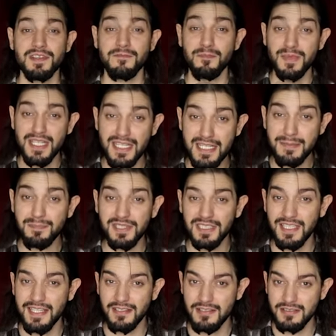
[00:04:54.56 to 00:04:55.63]
Of
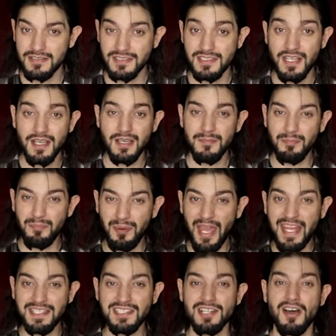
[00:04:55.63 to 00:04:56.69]
manipulators
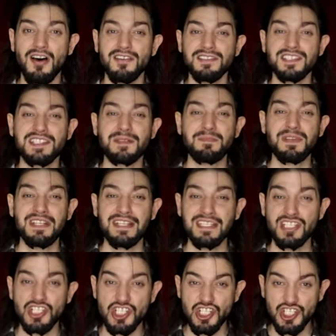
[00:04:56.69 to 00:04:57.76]
bent on spinning